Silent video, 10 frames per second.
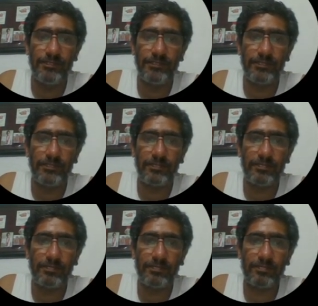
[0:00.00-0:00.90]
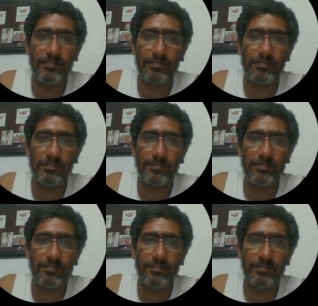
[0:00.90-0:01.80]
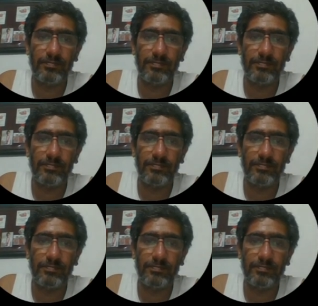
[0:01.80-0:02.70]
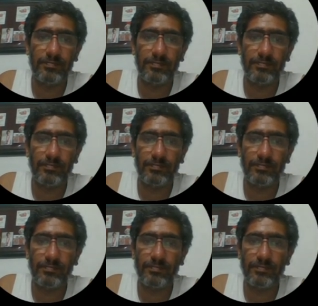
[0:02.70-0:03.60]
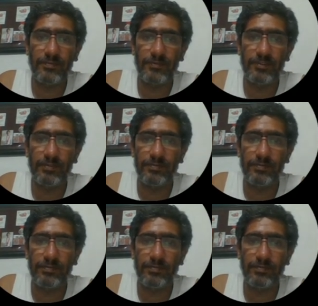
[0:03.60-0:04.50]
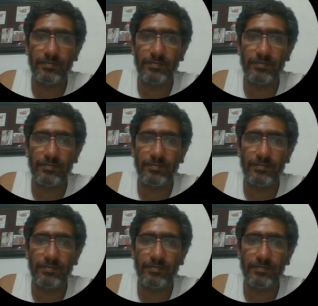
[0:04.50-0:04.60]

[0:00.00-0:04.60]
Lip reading: No one is speaking in this clip.